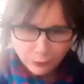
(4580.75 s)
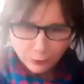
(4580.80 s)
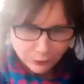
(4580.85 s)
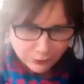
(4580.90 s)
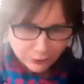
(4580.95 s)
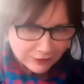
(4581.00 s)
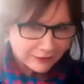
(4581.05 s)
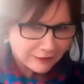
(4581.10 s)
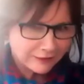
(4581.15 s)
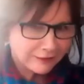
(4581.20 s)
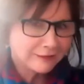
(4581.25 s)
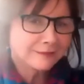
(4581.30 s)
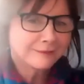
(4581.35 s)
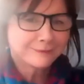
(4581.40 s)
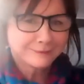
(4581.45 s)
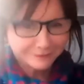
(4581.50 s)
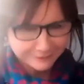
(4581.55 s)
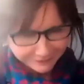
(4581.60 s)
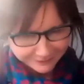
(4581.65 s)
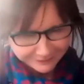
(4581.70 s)
14
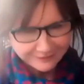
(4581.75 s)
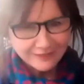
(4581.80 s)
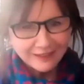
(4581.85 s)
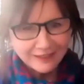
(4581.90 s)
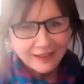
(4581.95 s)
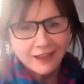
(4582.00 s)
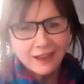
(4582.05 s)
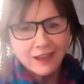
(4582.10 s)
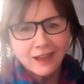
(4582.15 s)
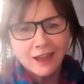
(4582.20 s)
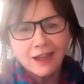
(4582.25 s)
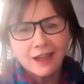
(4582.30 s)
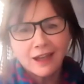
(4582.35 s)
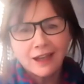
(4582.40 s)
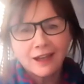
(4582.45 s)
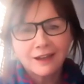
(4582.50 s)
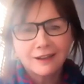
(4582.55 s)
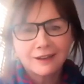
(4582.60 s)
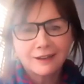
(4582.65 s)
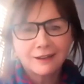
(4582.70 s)

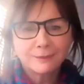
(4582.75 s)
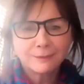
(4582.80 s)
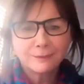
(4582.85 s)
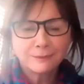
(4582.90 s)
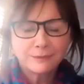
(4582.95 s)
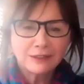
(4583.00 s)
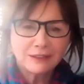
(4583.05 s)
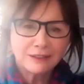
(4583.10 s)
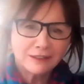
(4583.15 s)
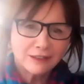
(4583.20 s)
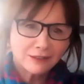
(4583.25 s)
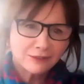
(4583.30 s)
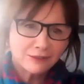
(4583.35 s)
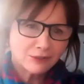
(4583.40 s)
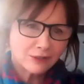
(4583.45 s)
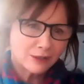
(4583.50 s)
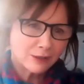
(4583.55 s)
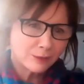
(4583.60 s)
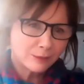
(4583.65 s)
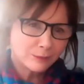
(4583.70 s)
um,
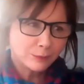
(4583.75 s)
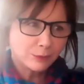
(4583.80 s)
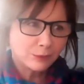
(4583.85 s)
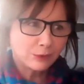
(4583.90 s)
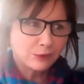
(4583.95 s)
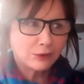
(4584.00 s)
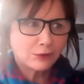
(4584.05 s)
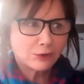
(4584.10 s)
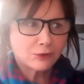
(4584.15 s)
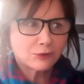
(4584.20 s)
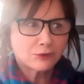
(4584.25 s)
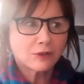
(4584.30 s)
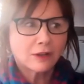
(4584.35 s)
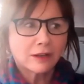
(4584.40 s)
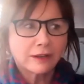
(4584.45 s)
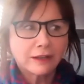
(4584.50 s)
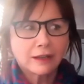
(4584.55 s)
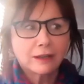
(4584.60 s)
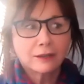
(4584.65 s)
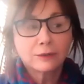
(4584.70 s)
teenager wanted to
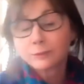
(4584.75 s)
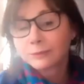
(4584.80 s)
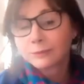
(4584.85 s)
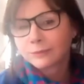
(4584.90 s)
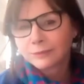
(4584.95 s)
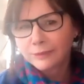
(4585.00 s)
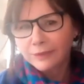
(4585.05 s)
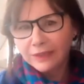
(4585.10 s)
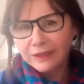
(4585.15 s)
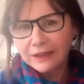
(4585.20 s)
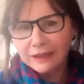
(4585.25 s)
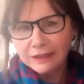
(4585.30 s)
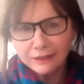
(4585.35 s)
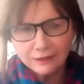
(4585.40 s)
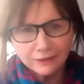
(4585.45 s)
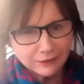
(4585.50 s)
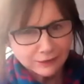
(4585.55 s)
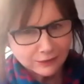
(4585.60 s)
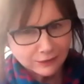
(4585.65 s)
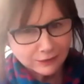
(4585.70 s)
try out
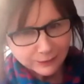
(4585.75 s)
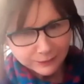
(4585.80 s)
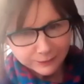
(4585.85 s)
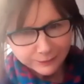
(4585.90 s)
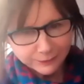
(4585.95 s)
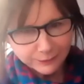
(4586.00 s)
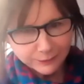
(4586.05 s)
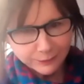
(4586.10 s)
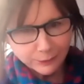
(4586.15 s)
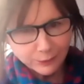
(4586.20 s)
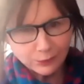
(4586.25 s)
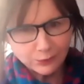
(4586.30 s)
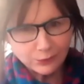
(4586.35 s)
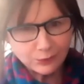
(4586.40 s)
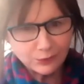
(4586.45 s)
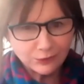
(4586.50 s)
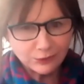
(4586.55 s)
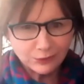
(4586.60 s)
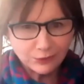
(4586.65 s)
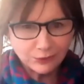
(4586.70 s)
things
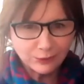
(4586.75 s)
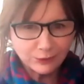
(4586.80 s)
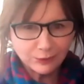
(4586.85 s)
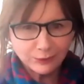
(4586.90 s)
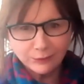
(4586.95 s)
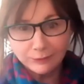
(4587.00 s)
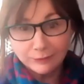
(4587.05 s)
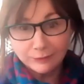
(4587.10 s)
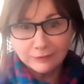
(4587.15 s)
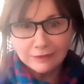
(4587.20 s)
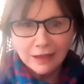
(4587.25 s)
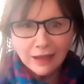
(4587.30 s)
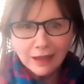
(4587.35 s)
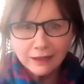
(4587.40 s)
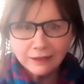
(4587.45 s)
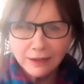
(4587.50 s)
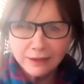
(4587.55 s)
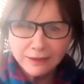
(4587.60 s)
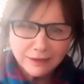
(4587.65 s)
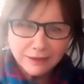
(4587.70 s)
wanted to
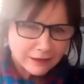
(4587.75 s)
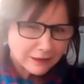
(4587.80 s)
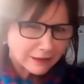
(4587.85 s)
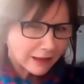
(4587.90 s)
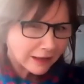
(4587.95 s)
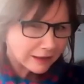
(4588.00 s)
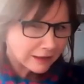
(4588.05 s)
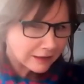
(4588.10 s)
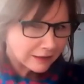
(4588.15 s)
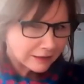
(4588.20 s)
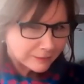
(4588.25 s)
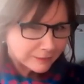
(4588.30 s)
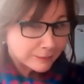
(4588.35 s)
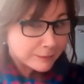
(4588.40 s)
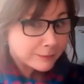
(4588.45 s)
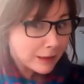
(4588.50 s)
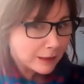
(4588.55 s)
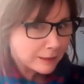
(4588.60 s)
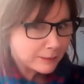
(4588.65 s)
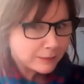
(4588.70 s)
and i think that
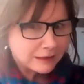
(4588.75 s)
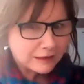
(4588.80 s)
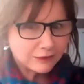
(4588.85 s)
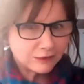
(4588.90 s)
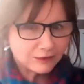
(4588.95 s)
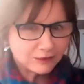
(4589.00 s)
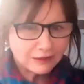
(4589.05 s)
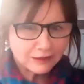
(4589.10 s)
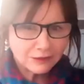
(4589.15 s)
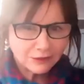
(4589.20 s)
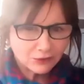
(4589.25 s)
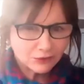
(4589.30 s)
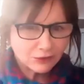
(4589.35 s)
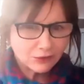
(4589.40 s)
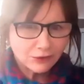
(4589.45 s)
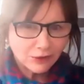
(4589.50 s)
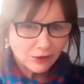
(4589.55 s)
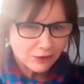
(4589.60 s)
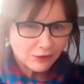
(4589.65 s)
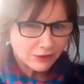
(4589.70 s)
maybe is the issue
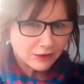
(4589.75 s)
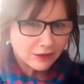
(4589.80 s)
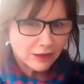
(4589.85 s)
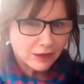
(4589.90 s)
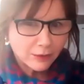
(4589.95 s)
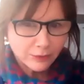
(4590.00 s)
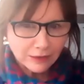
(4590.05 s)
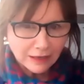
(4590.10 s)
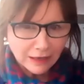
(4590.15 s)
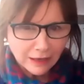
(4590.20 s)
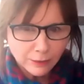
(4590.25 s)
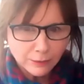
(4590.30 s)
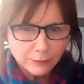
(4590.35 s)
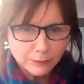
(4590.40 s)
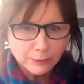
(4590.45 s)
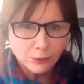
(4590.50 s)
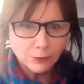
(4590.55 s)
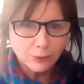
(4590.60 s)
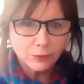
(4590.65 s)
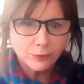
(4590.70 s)
you know the going out
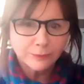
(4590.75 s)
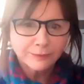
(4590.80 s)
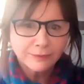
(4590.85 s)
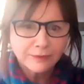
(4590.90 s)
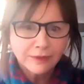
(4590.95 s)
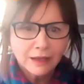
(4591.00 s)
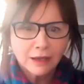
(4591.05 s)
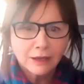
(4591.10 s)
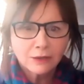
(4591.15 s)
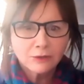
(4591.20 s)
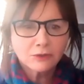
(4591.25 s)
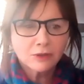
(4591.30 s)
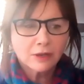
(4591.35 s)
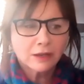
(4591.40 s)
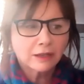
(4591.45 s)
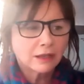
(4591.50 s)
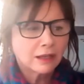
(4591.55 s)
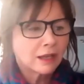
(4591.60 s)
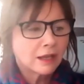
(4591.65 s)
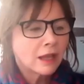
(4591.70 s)
more yeah, yeah, yeah.
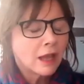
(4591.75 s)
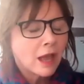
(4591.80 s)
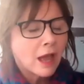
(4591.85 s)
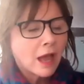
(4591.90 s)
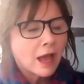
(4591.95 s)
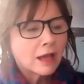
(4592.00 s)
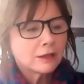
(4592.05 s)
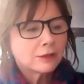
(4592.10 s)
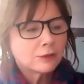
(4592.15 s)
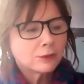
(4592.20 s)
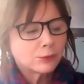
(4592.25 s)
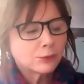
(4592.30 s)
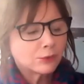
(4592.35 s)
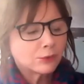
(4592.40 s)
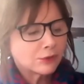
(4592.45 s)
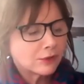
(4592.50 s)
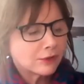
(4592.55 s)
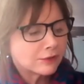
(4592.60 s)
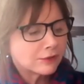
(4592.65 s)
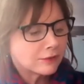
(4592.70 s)
trying it and
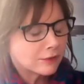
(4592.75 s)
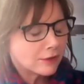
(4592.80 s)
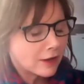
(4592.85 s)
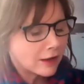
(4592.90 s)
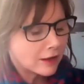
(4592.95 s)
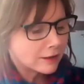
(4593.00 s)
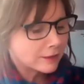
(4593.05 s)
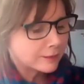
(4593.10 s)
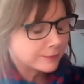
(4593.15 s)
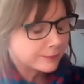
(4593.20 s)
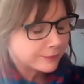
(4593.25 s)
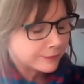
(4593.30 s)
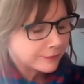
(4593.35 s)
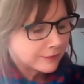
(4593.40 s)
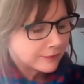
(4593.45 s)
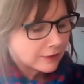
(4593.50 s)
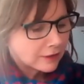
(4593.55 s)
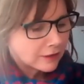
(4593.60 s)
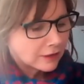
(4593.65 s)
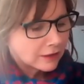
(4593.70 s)
also um
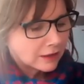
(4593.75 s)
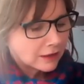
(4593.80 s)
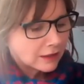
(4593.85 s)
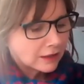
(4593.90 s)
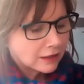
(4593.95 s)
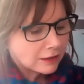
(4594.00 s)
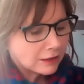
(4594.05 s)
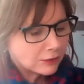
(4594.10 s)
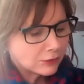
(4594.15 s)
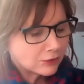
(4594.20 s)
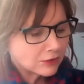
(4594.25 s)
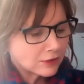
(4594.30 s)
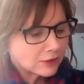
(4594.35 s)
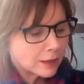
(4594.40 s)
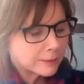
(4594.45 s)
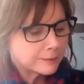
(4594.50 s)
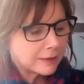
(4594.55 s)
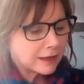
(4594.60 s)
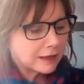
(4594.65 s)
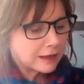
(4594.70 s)
he used to
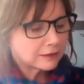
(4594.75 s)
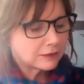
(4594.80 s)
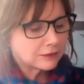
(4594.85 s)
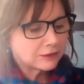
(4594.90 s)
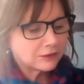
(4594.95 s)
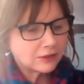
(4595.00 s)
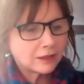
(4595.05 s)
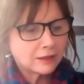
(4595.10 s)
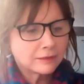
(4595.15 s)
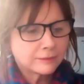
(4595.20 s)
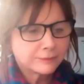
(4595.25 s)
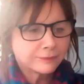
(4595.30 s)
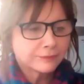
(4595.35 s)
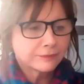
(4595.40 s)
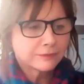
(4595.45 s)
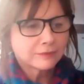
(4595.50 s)
come back and say